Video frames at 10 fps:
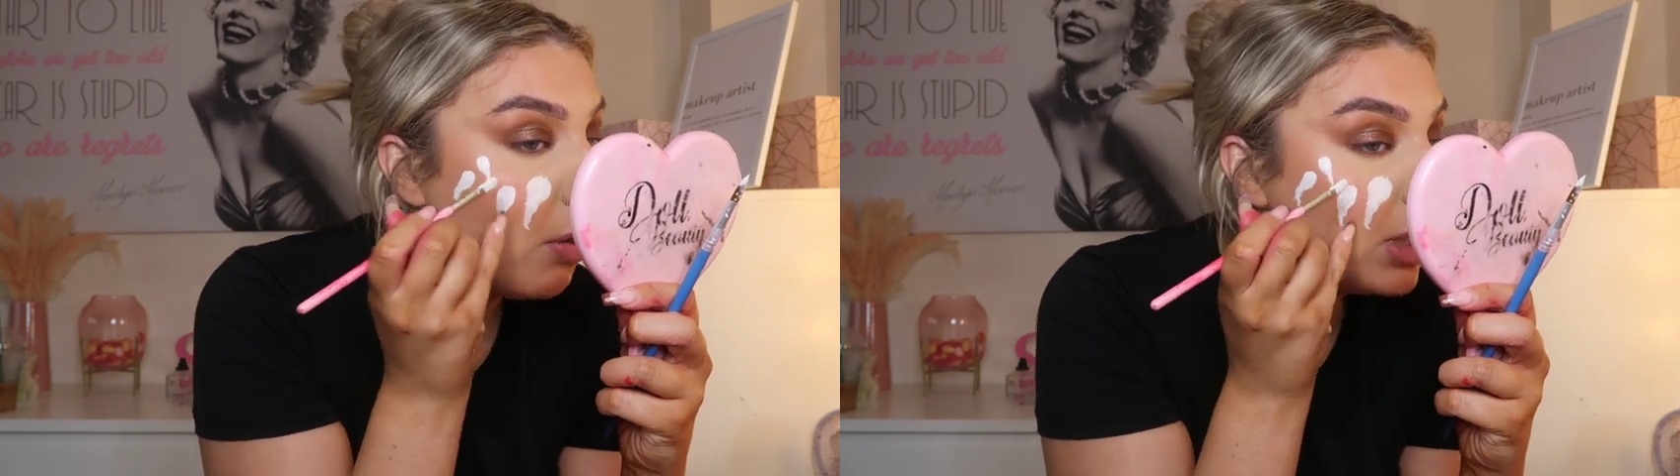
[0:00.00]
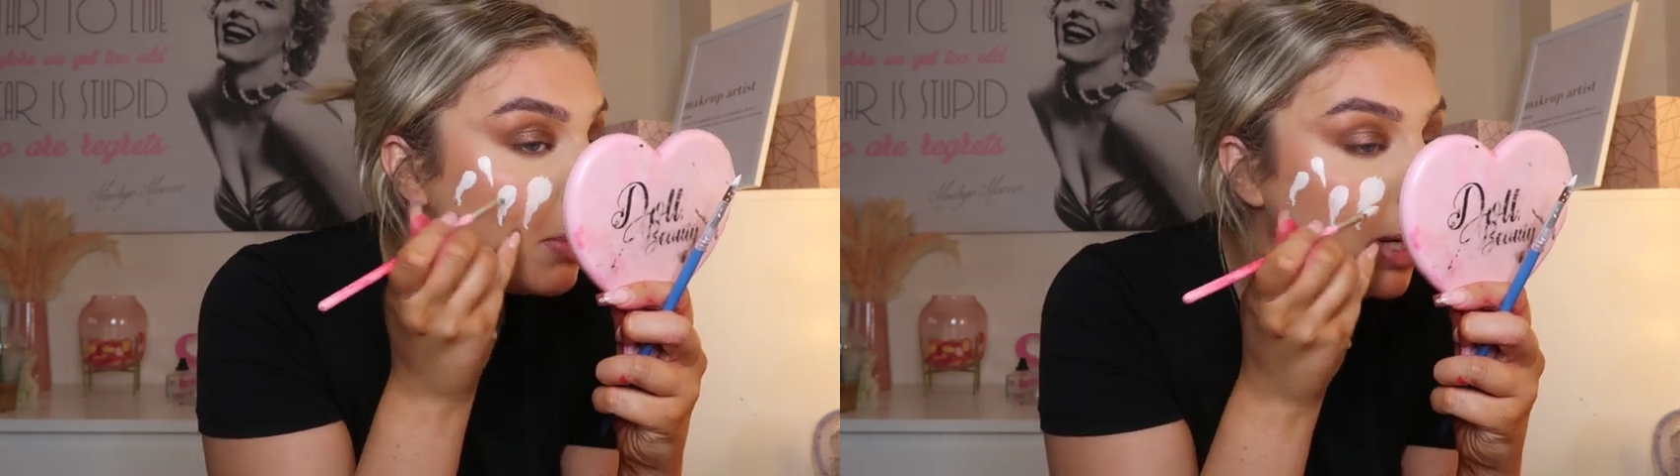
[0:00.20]

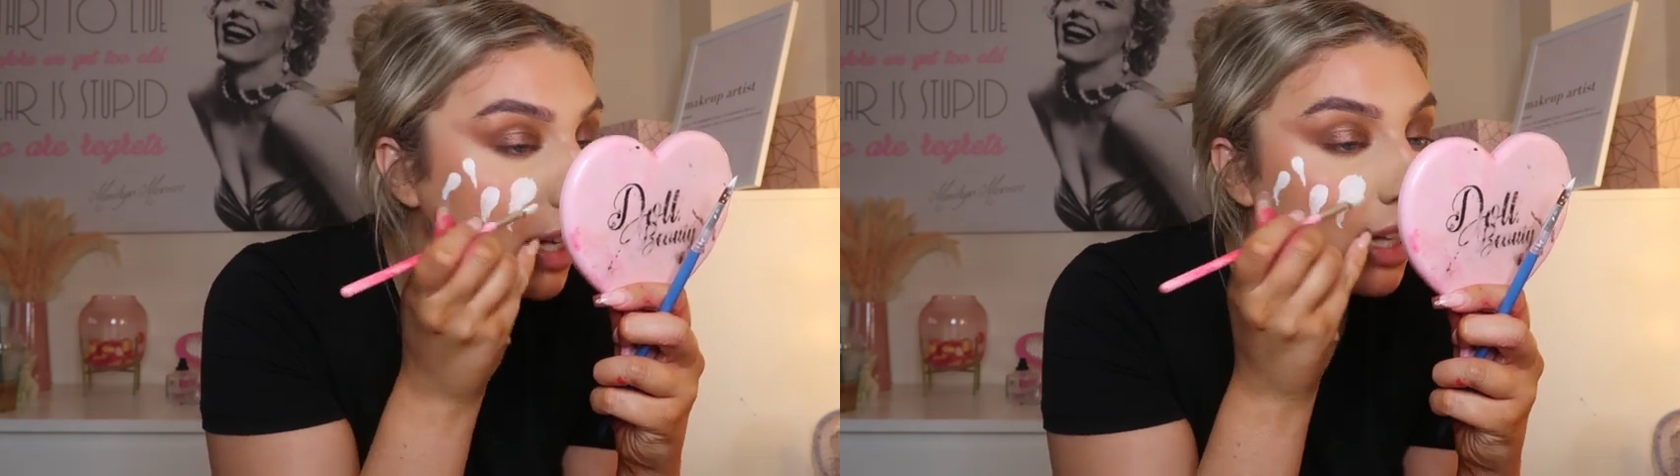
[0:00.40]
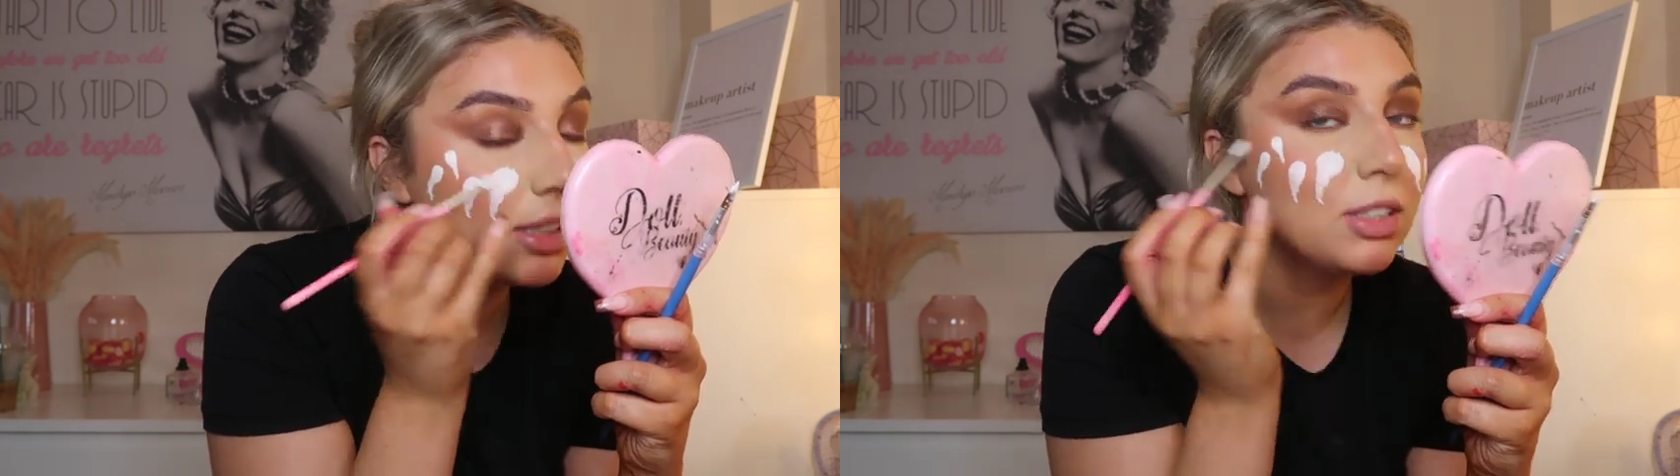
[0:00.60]
Obviously when it
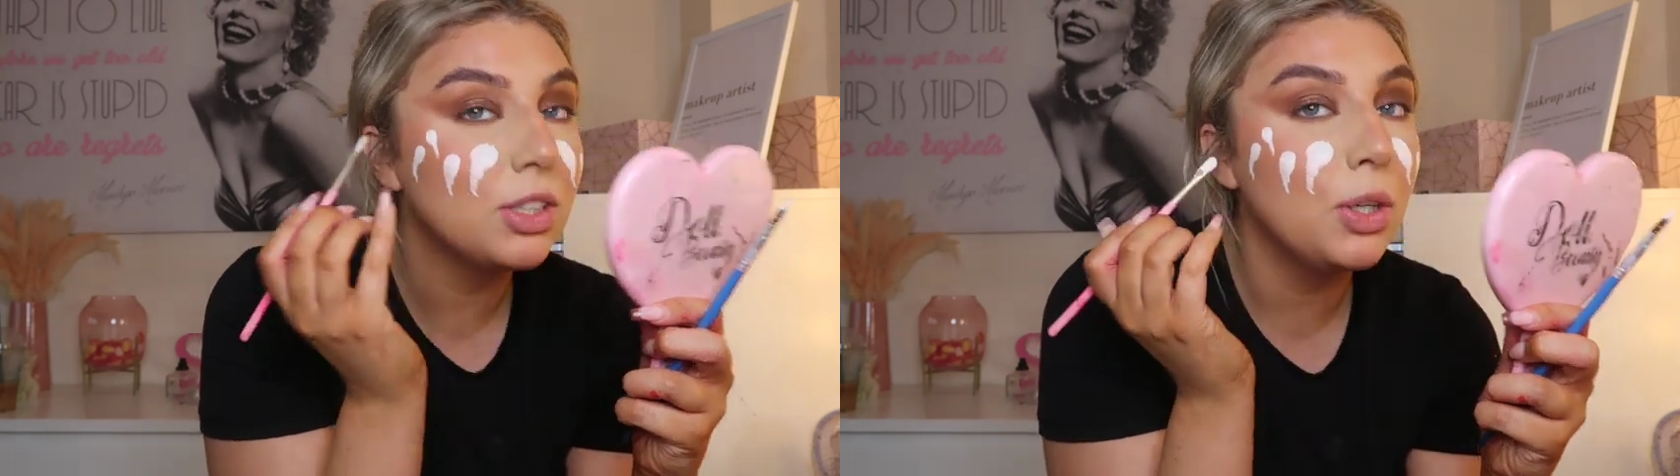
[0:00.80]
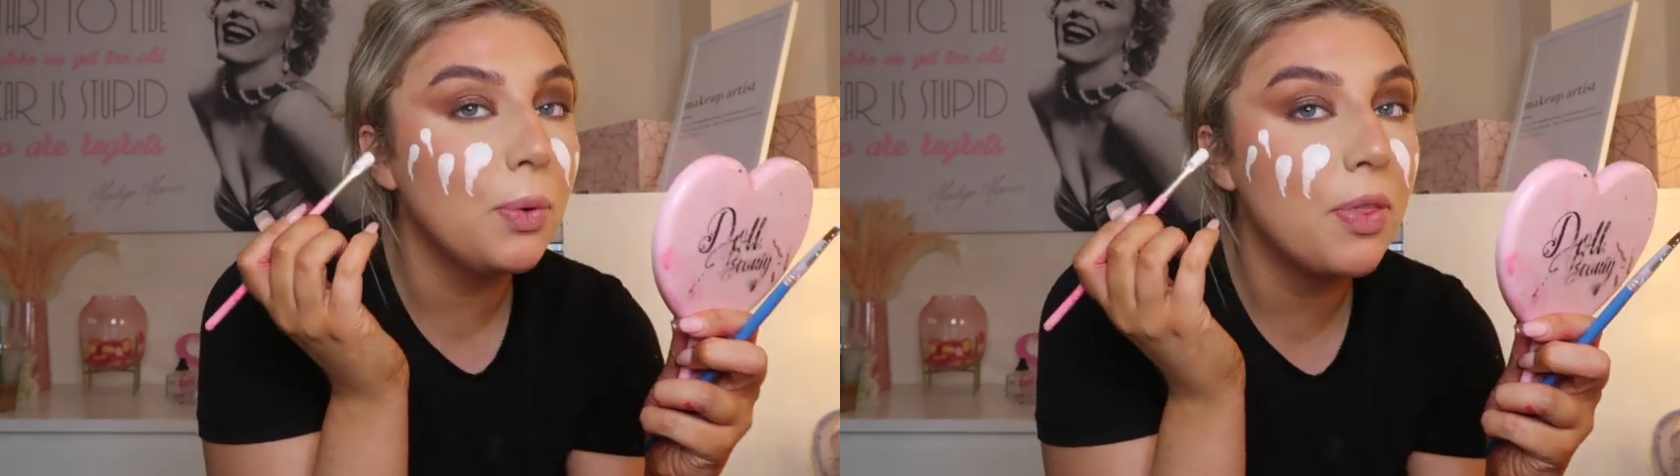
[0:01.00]
gets
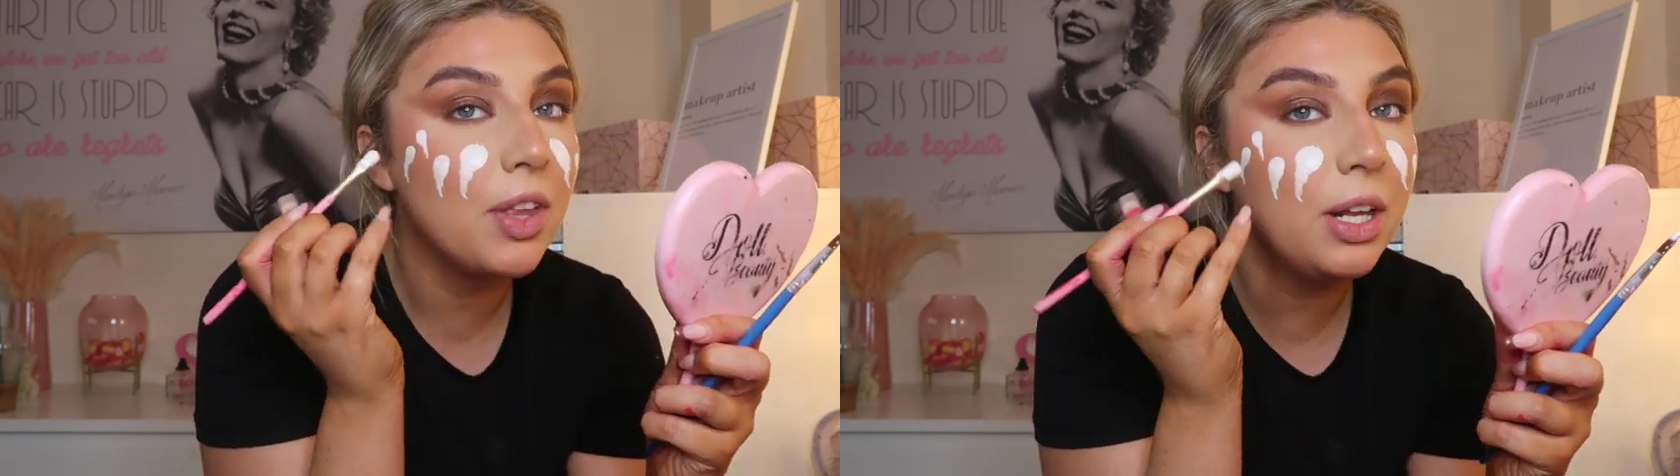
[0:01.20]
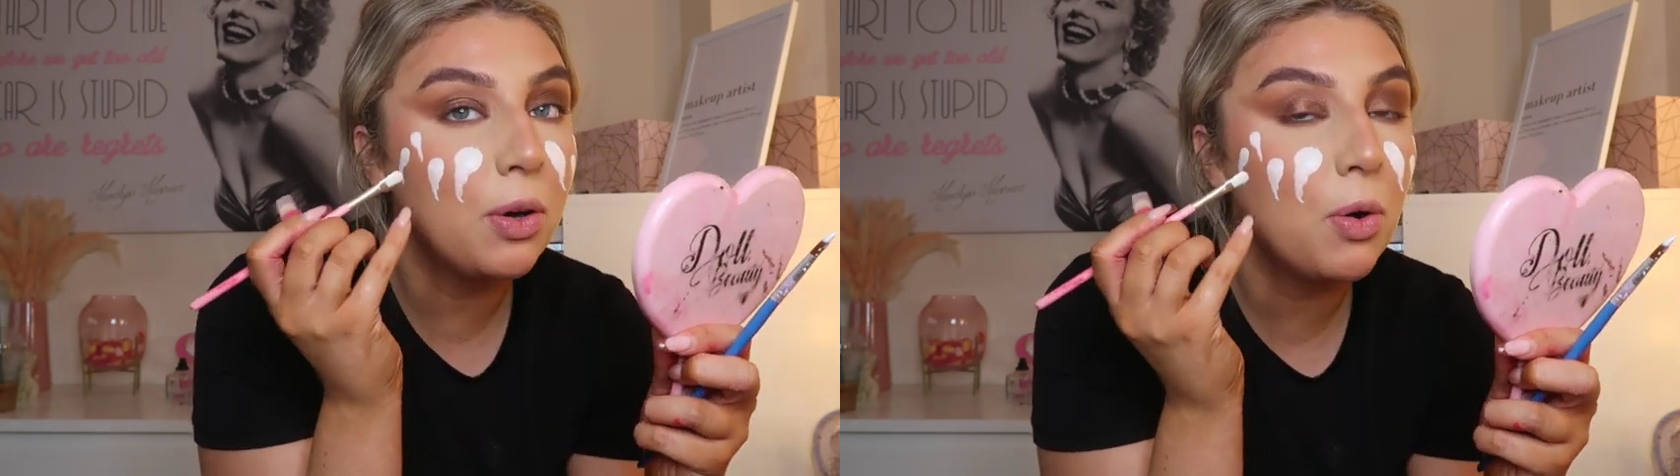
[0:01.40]
to the
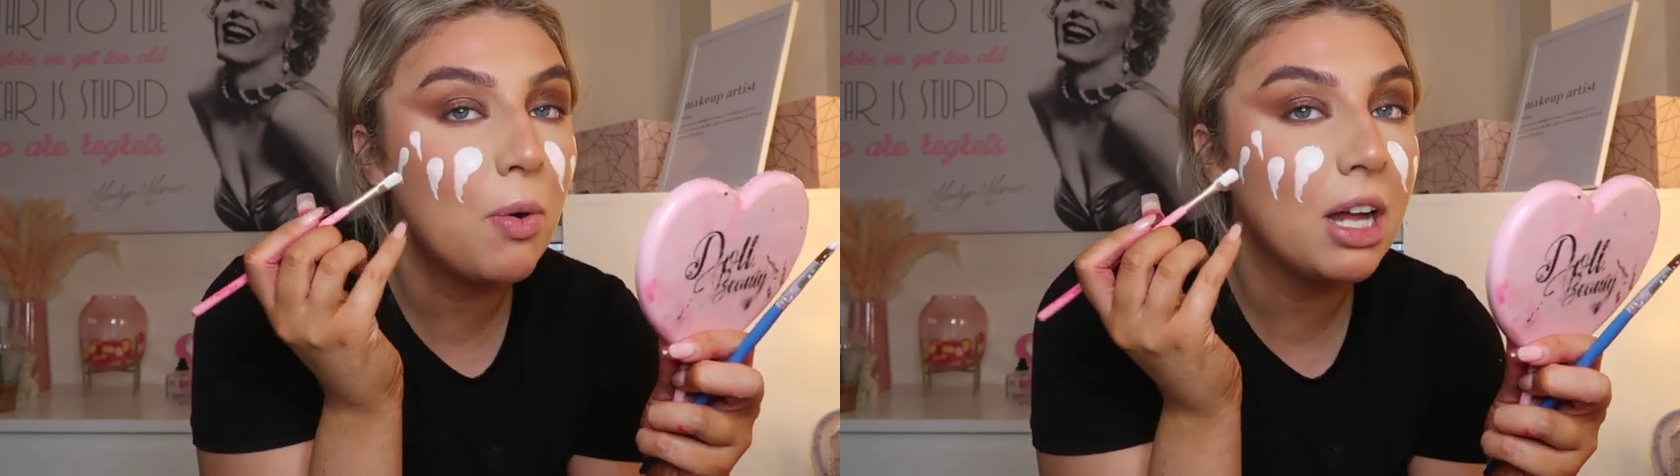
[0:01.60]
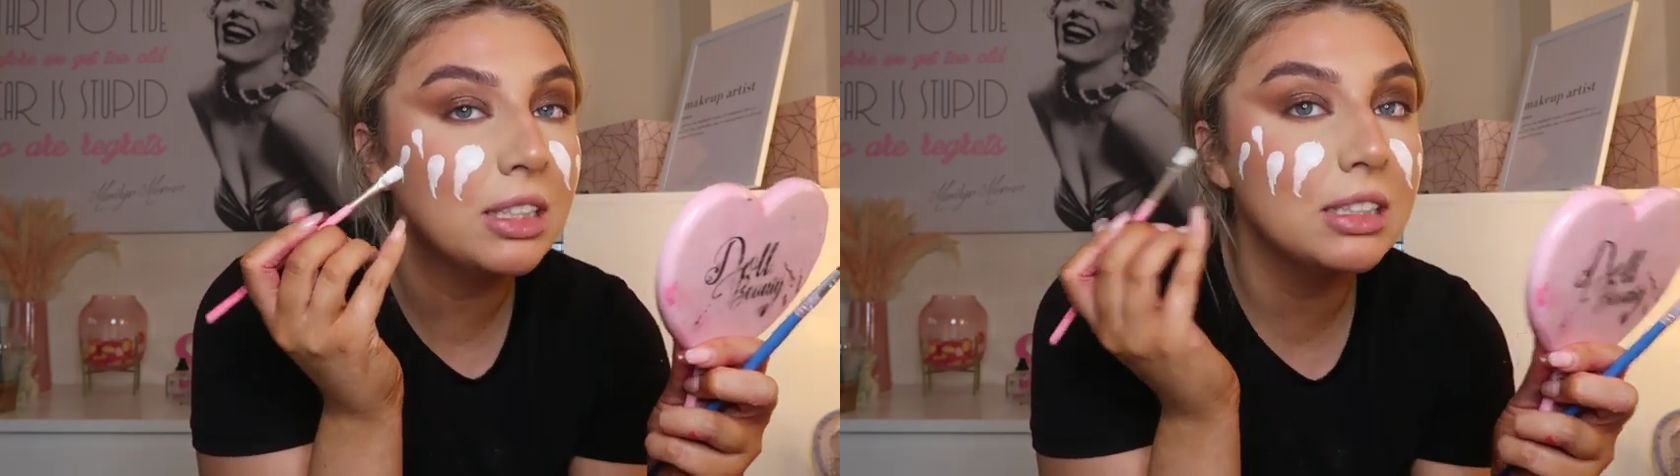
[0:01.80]
little
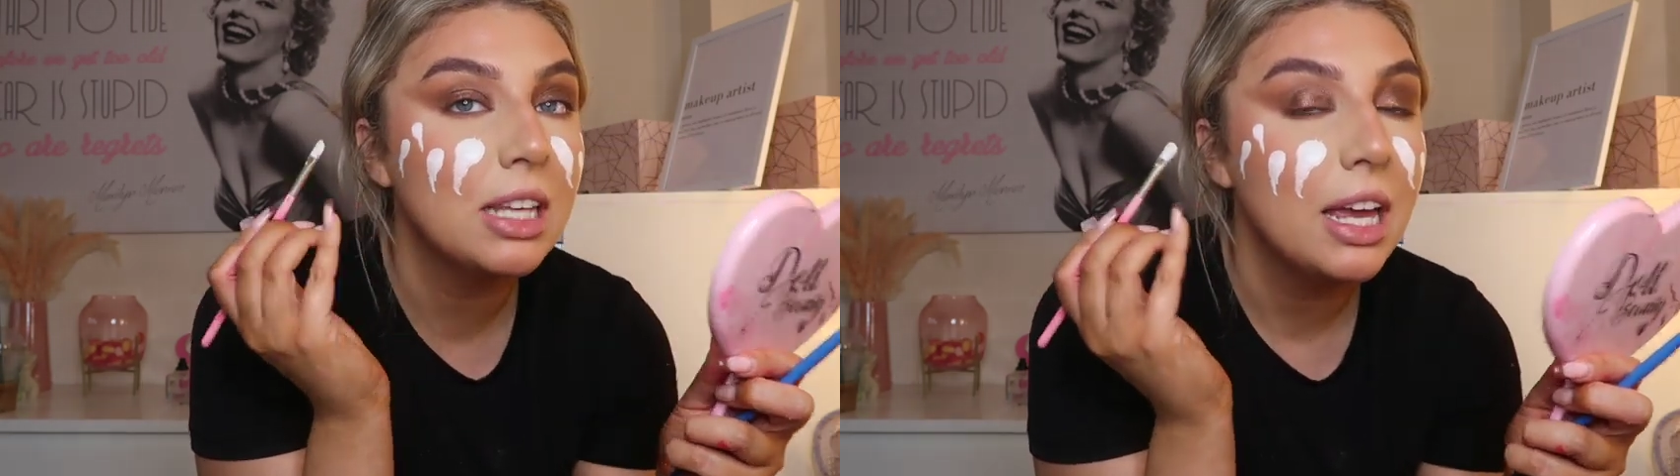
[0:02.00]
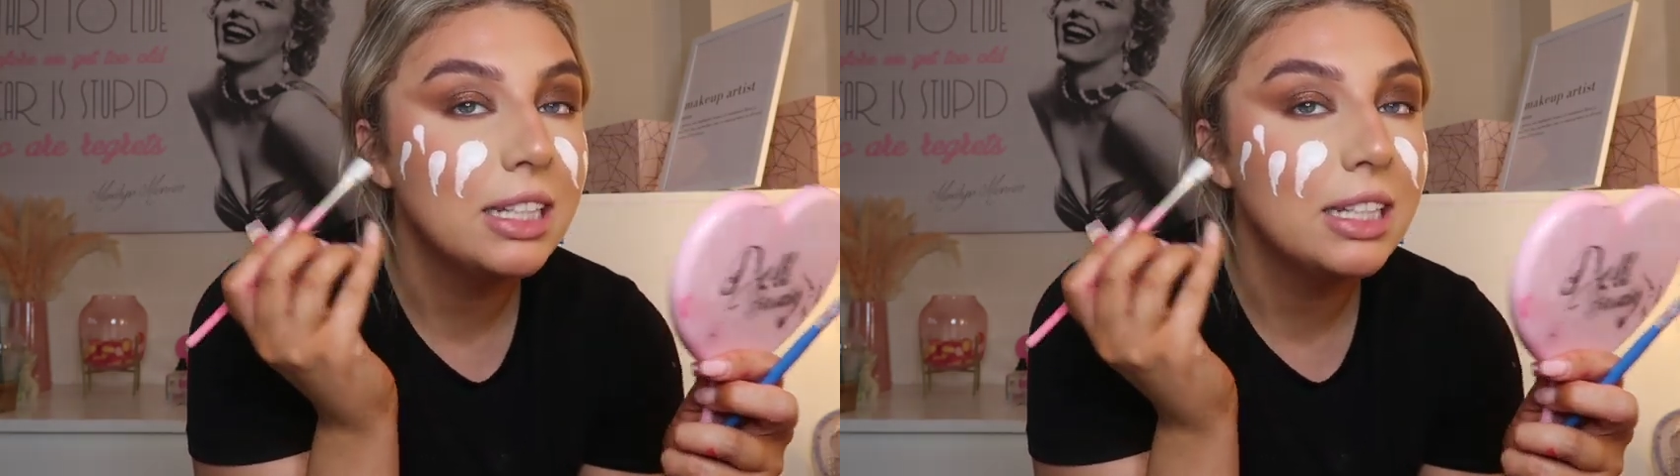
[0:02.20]
ones